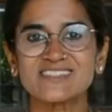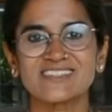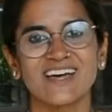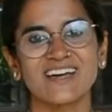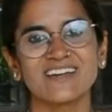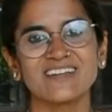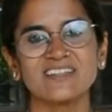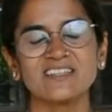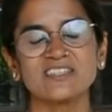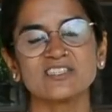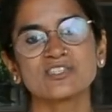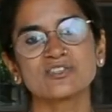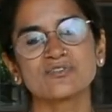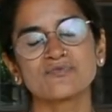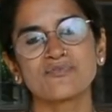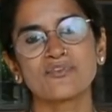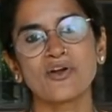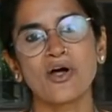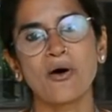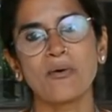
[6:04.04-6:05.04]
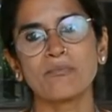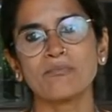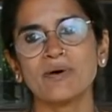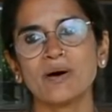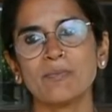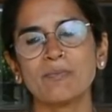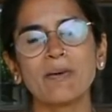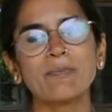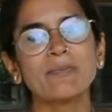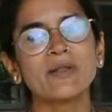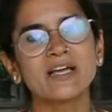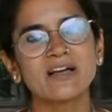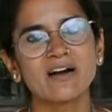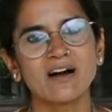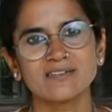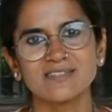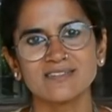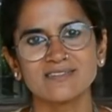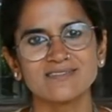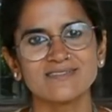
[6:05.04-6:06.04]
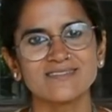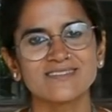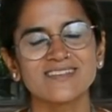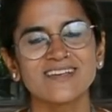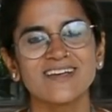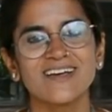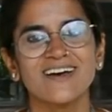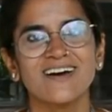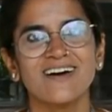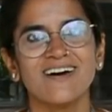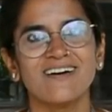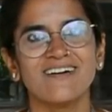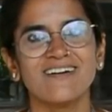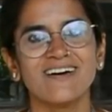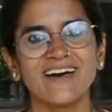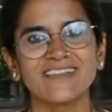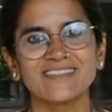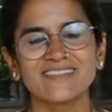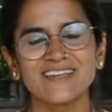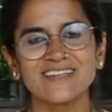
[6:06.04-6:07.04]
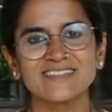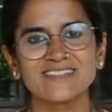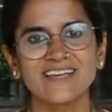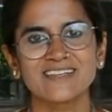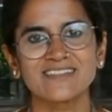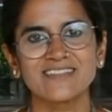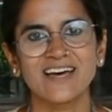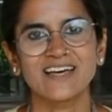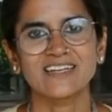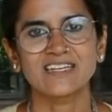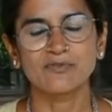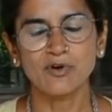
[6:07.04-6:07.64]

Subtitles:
sides, from public gardens and things like that.